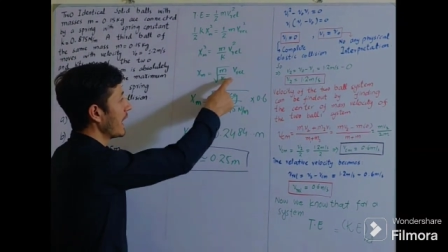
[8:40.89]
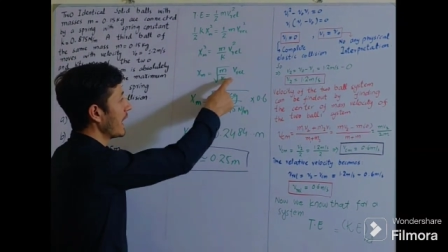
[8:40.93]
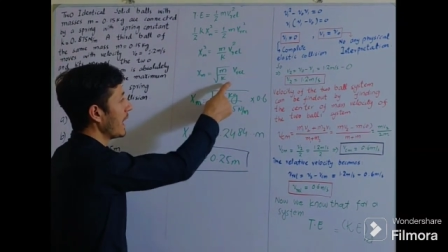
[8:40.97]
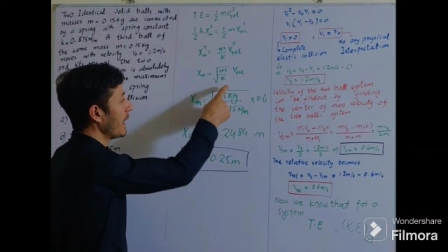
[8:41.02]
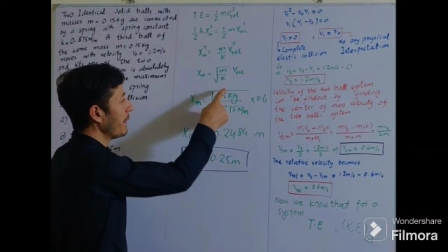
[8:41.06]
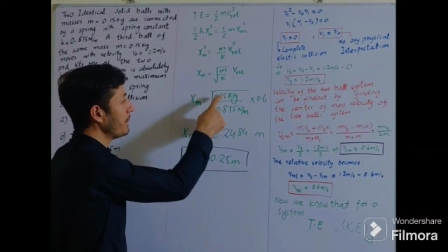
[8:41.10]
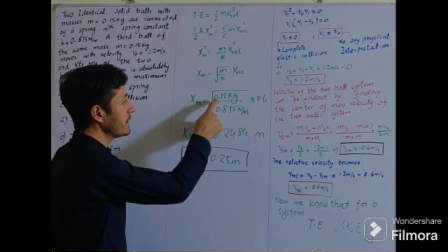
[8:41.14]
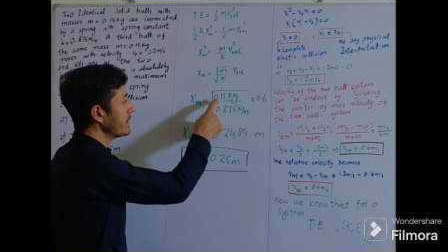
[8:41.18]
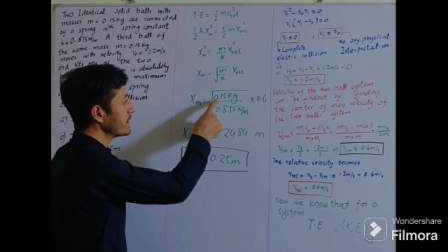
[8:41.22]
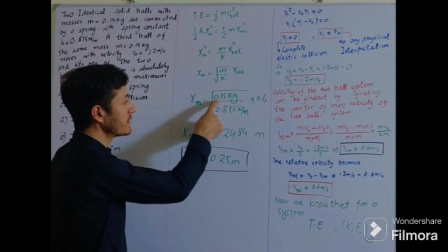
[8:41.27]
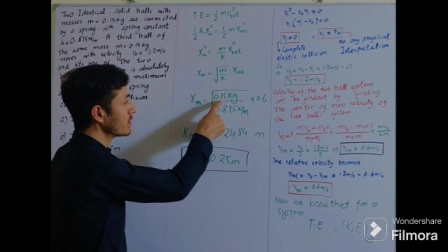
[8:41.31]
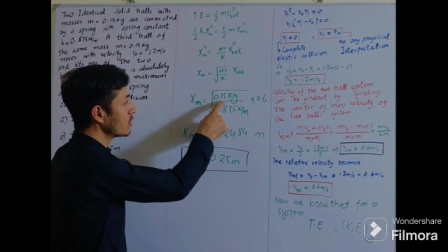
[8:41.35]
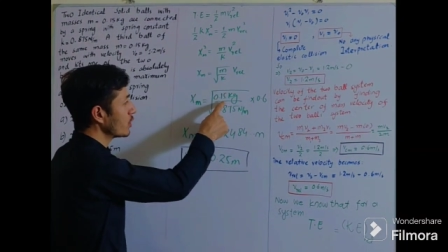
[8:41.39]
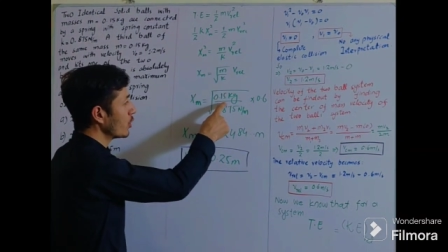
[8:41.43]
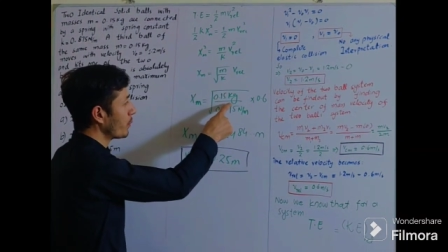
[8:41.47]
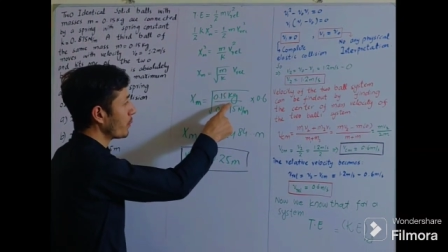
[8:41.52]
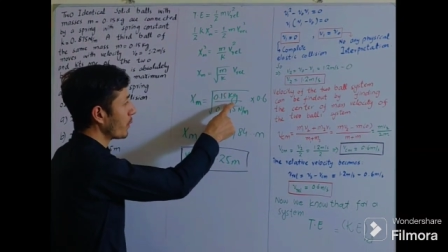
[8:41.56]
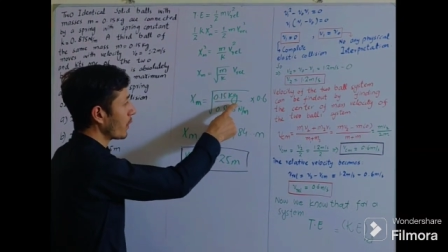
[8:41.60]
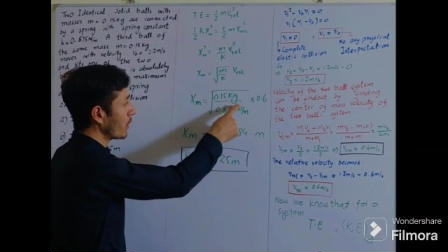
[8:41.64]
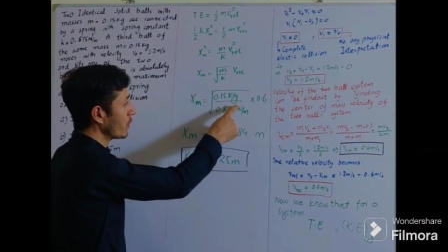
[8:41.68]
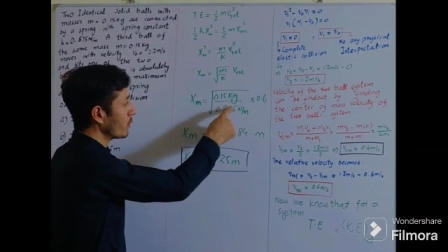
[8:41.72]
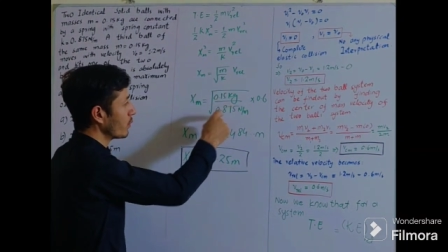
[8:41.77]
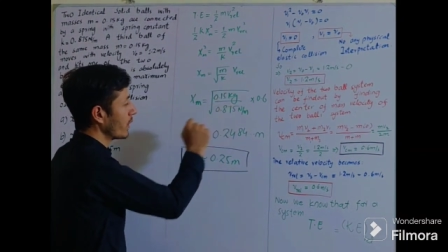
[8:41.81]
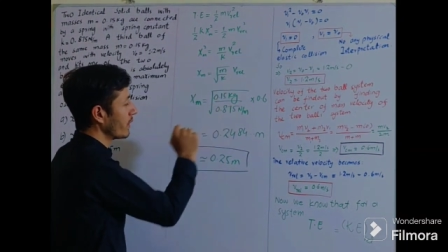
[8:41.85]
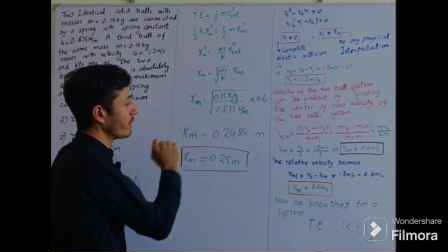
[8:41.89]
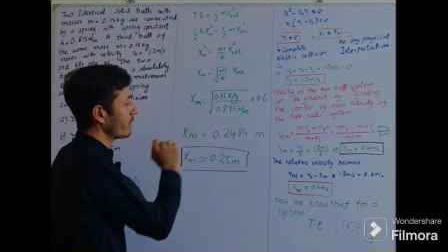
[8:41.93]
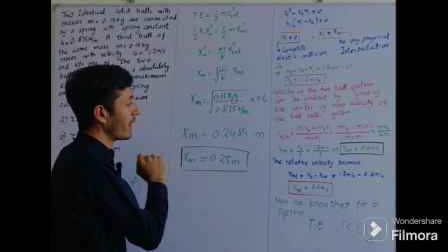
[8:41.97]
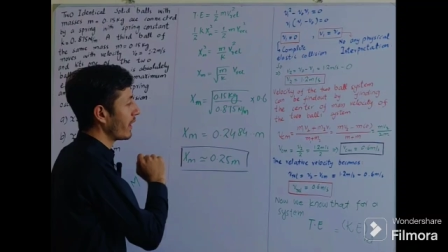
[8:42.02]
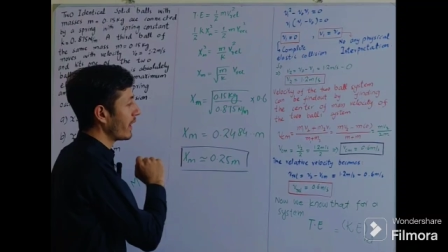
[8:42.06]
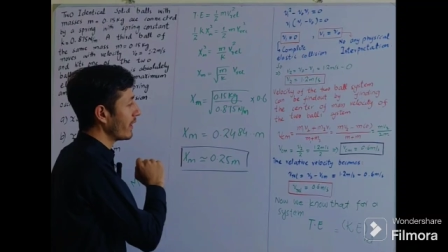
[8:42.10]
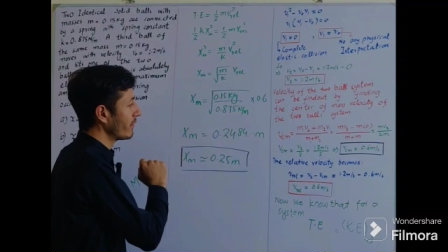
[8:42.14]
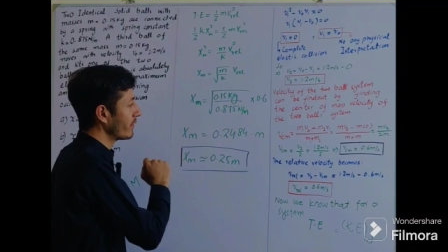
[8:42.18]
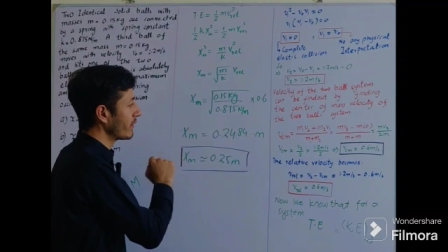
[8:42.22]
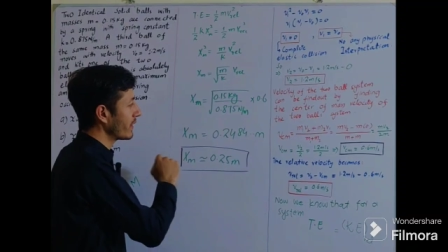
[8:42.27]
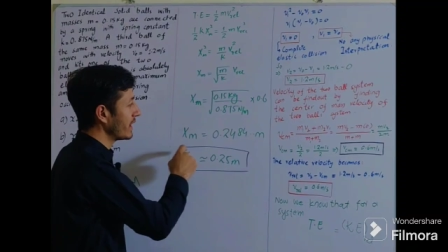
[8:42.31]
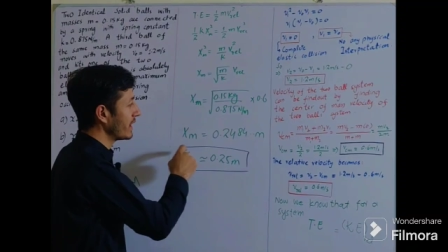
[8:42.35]
m is
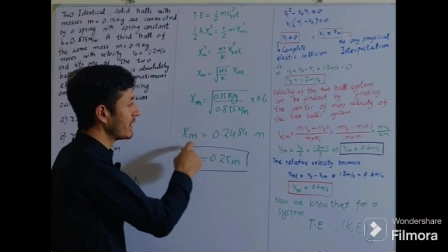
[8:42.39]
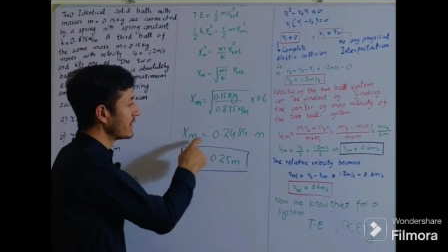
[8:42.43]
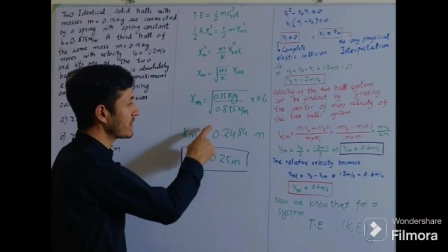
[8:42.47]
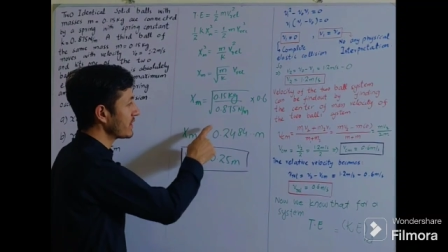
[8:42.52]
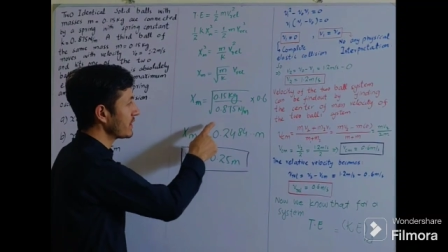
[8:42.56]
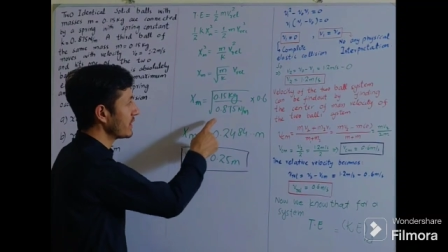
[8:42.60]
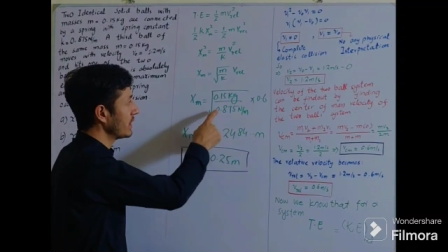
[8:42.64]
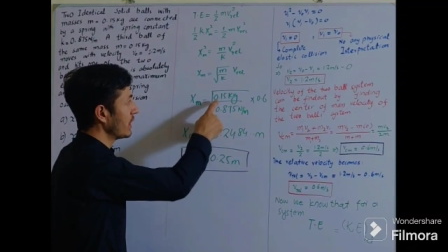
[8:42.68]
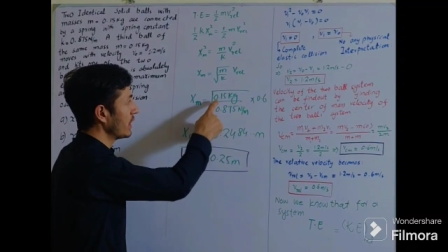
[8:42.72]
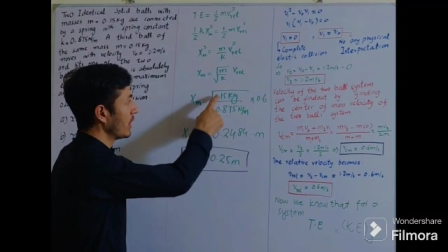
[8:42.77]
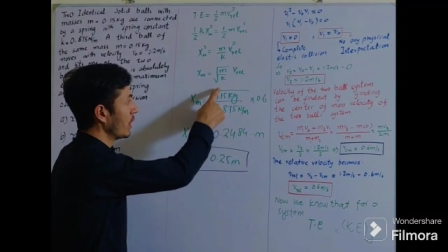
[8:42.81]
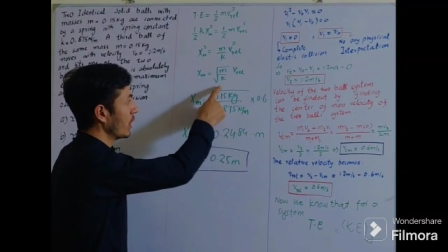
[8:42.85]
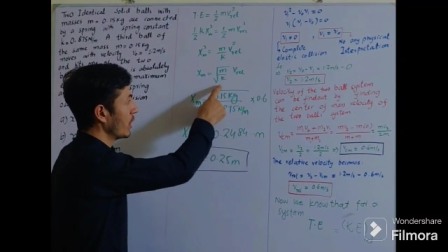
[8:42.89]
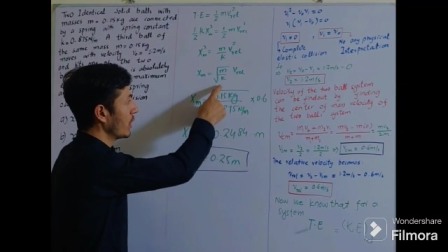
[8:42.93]
0.15 kg,